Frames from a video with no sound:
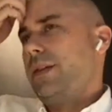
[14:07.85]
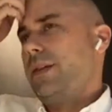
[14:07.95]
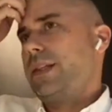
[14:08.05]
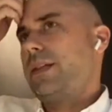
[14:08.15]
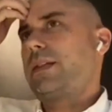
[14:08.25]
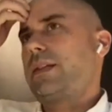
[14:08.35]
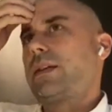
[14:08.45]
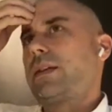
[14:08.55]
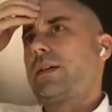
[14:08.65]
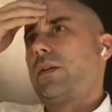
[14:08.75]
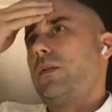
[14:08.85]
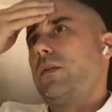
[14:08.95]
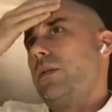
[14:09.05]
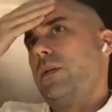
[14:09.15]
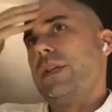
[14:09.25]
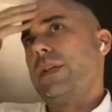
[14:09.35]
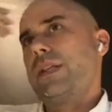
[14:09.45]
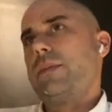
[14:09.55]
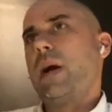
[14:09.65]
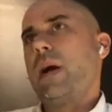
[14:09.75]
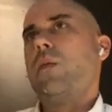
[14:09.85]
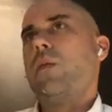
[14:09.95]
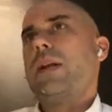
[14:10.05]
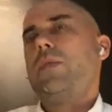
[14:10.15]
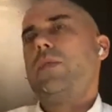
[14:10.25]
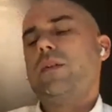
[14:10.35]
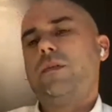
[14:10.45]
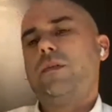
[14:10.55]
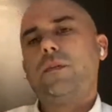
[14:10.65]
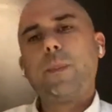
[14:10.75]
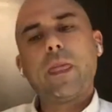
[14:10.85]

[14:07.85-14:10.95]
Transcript: this is about when we've